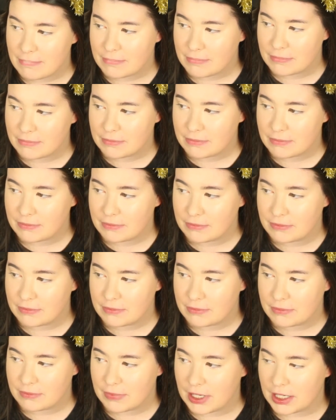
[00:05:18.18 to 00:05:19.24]
Is she dead?
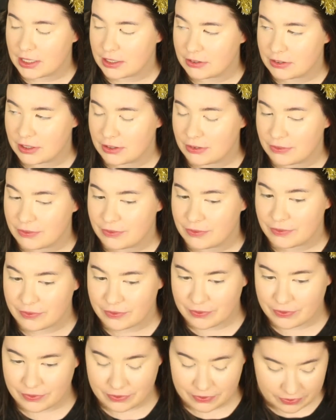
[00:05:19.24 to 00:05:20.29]
I don't know.
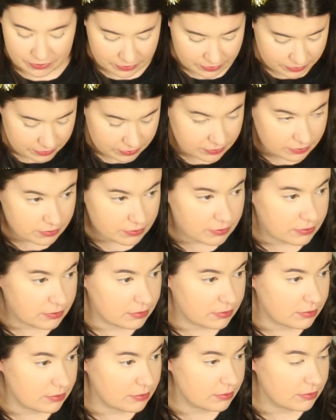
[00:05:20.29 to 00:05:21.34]
Alexa,
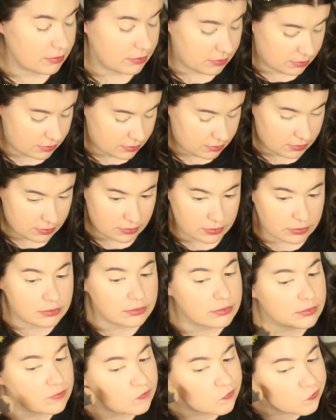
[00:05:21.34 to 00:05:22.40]
is Patti LaBelle
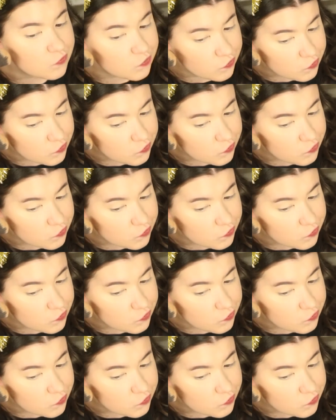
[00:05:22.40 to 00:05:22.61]
dead?